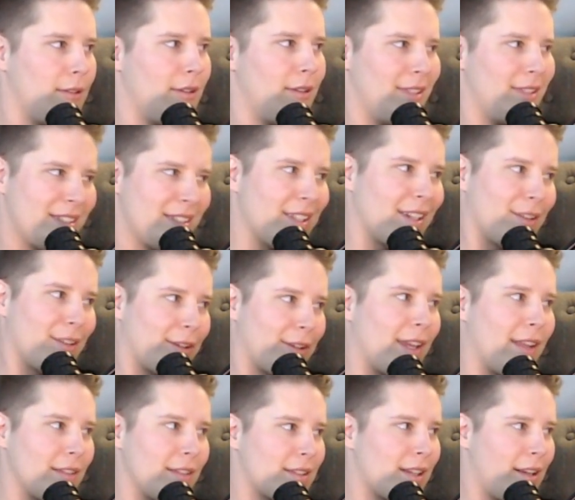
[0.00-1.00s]
it's like, okay,
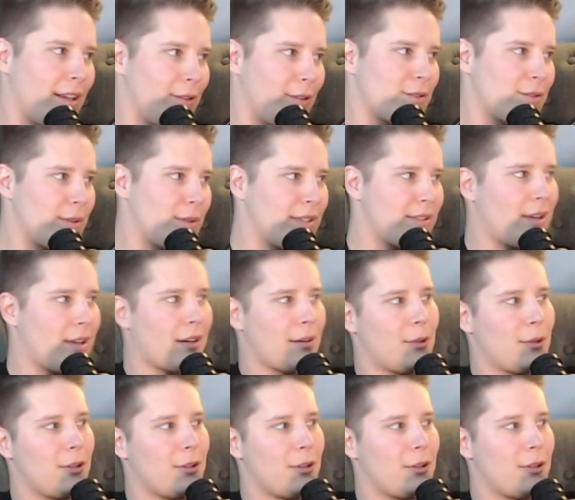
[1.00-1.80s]
this guy knows what he's talking about.